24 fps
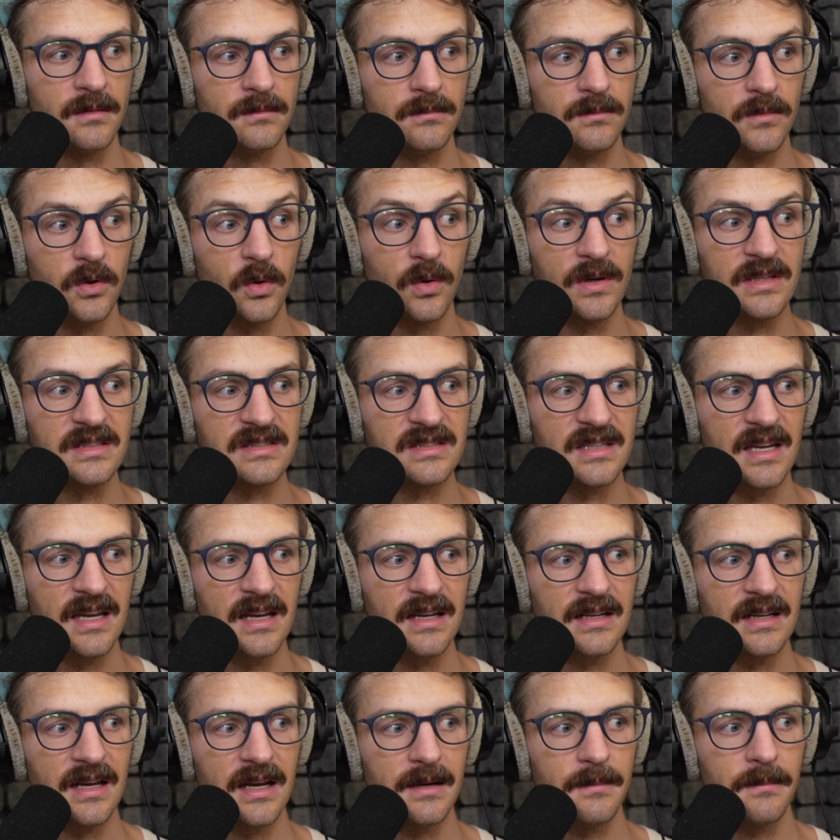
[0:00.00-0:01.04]
noise
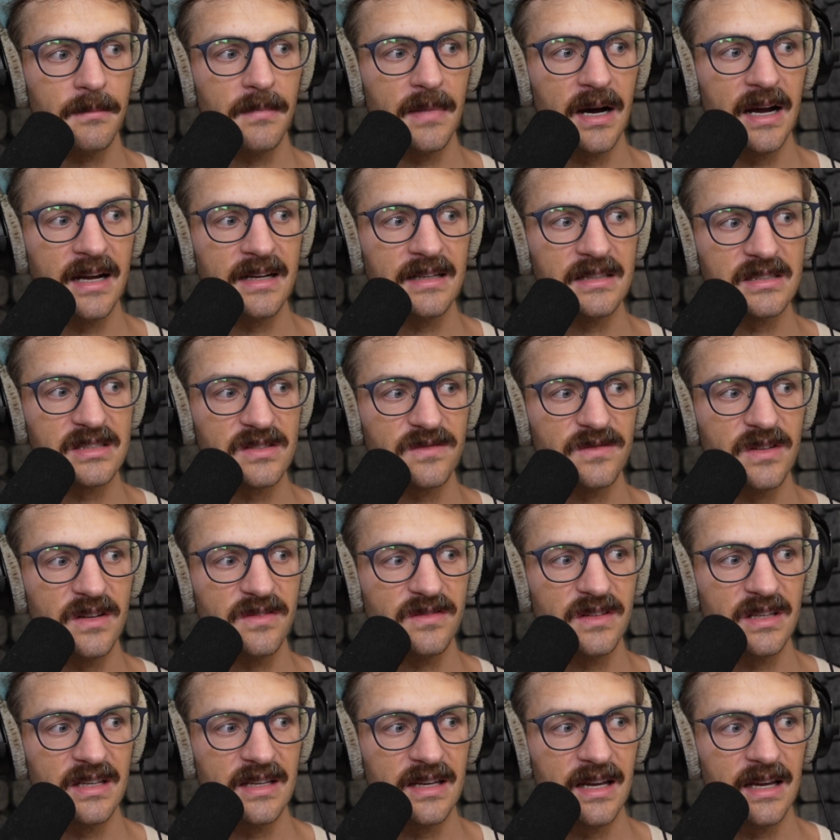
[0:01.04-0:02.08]
gate at minus
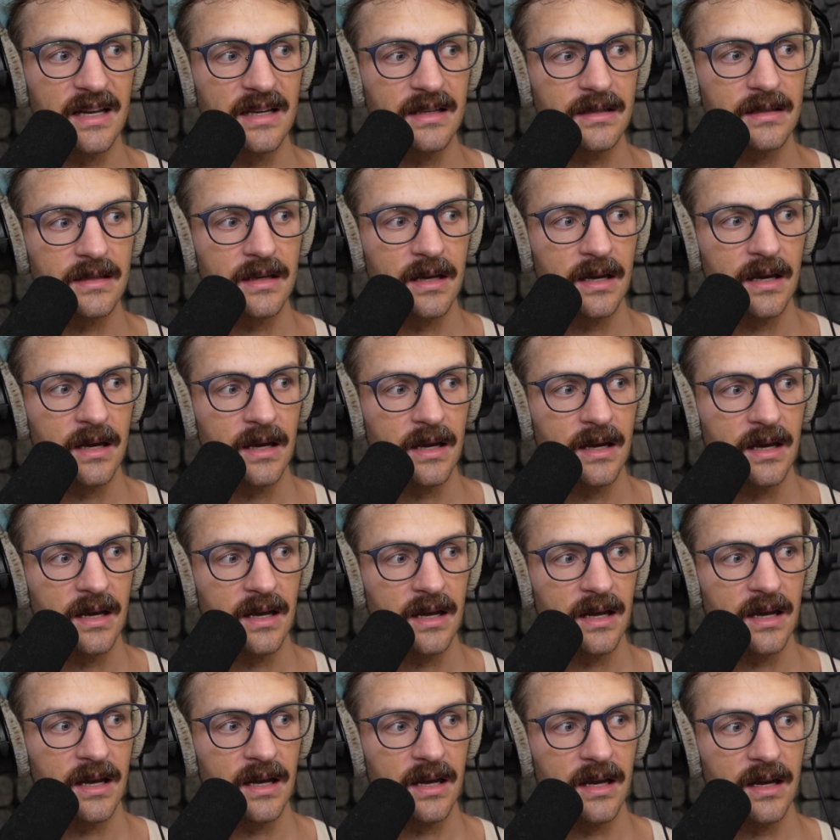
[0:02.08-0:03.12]
58,
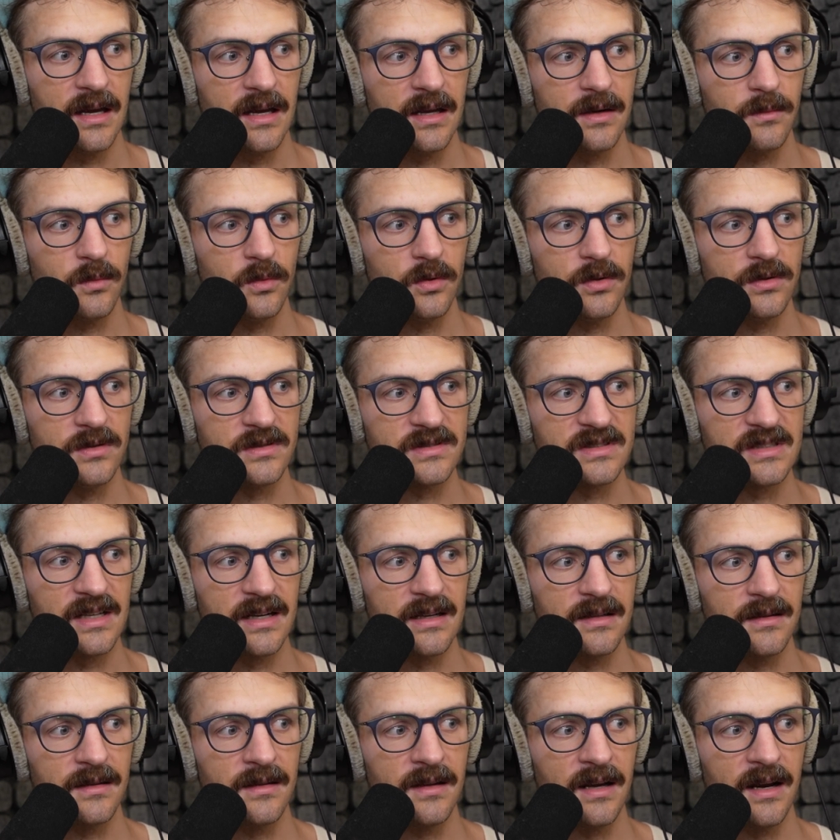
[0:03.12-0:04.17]
and we'll set
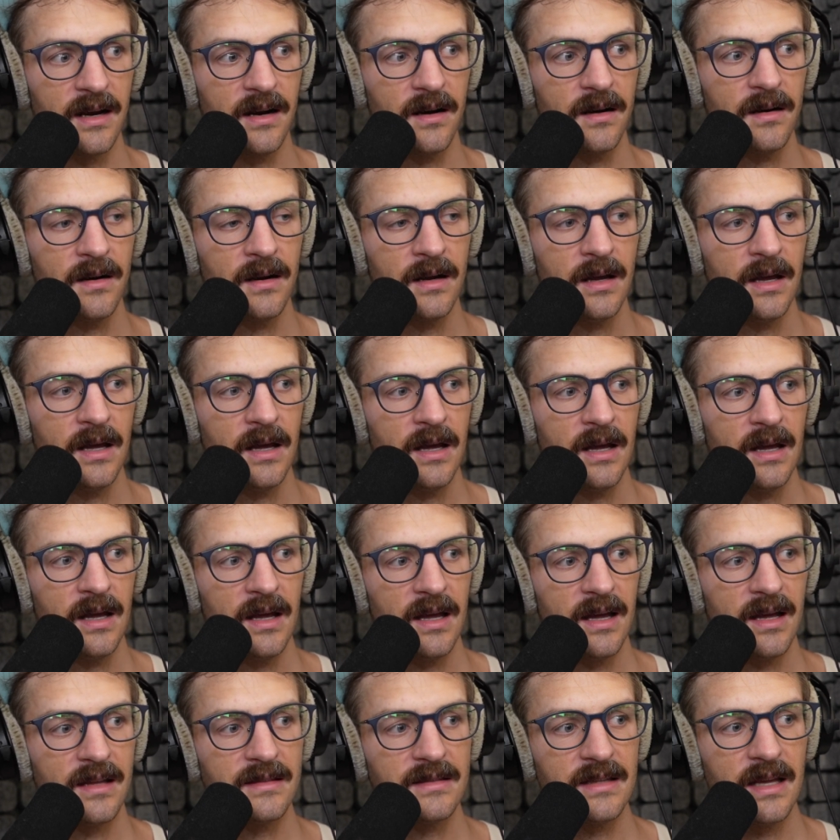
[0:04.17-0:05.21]
it there.
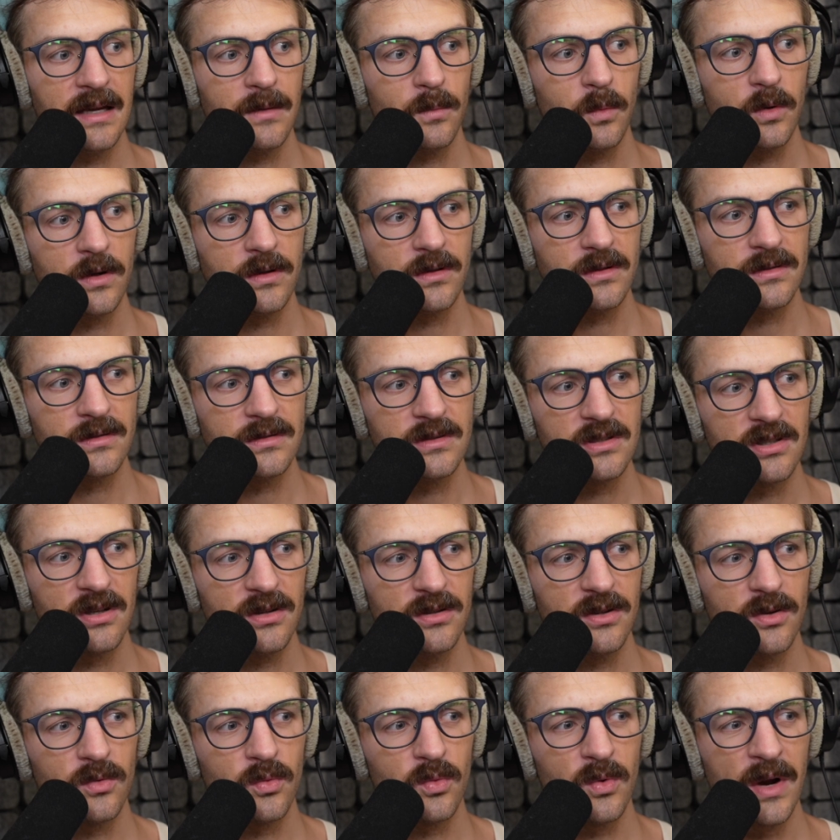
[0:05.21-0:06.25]
And then we'll
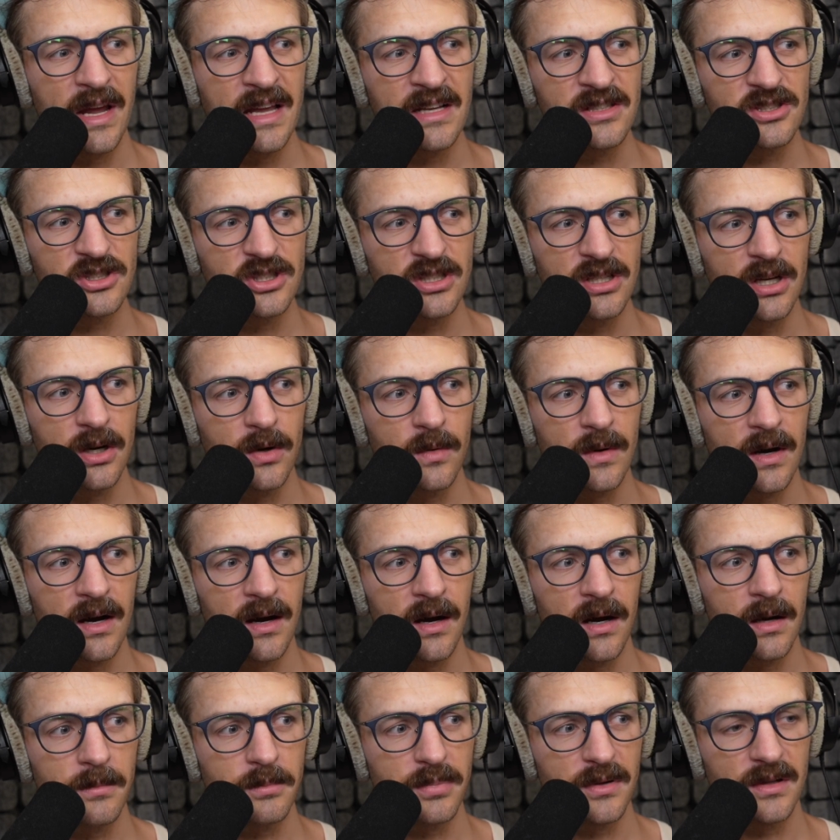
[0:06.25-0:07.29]
turn the ratio
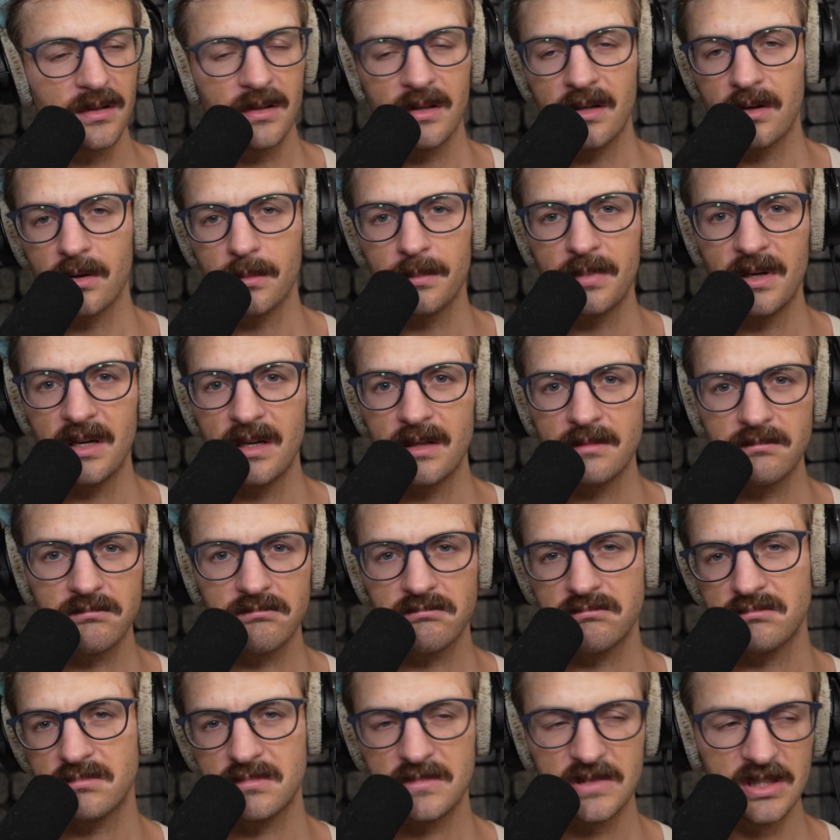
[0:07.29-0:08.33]
up a little bit
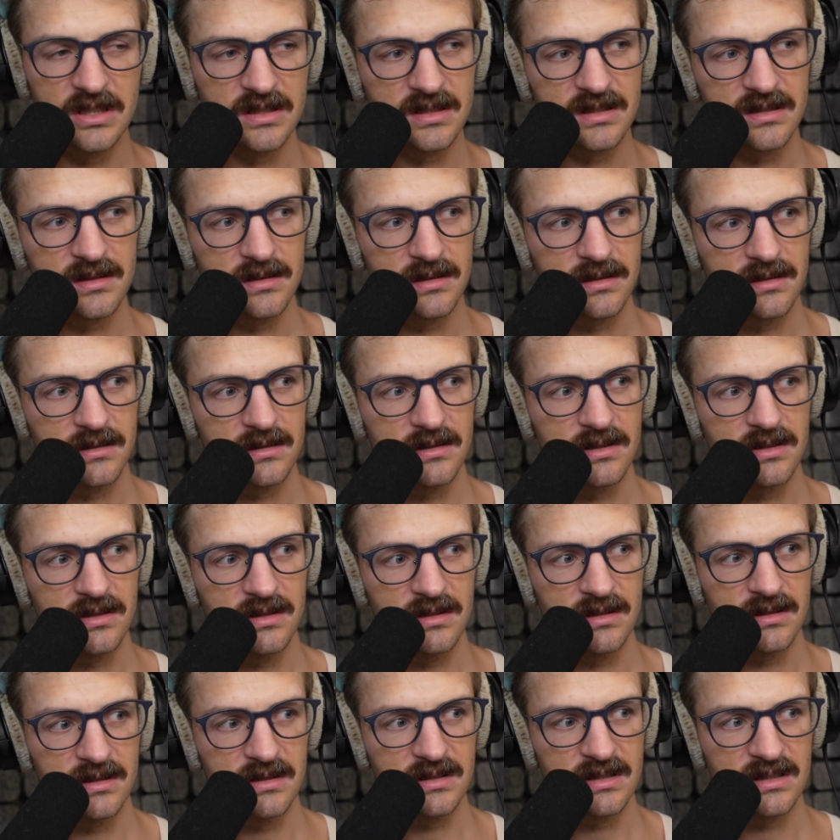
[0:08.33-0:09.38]
just
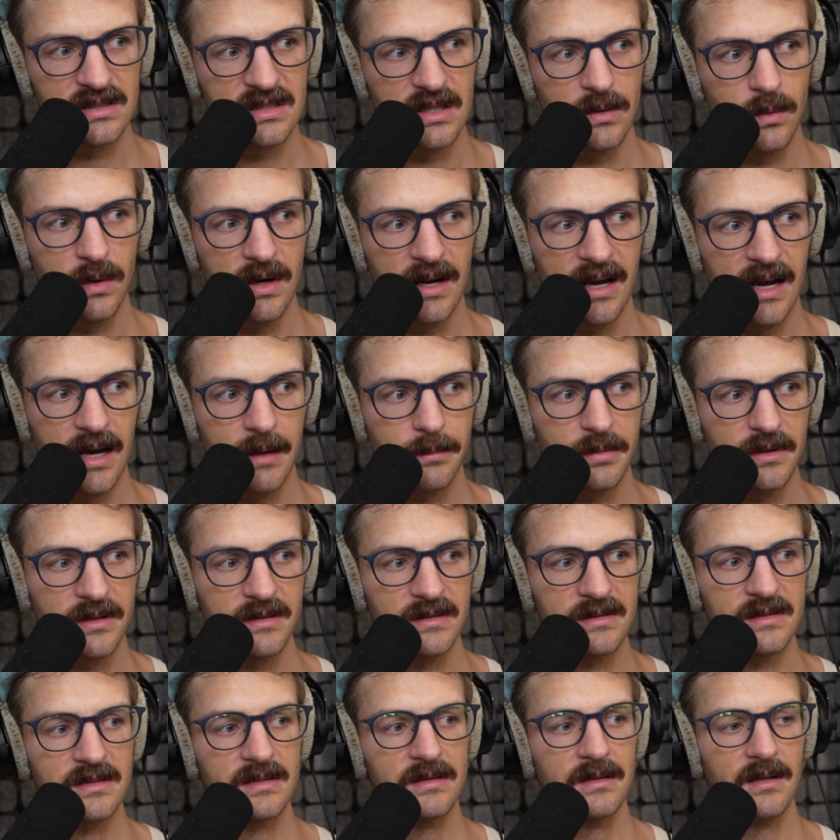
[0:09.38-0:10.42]
to see what
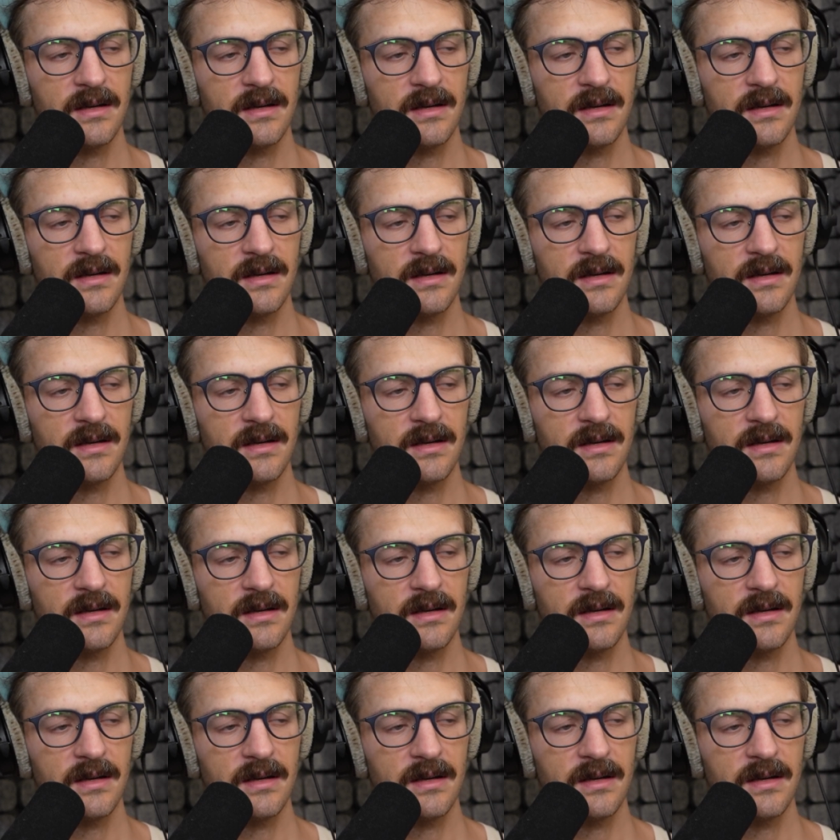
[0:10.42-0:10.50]
happens.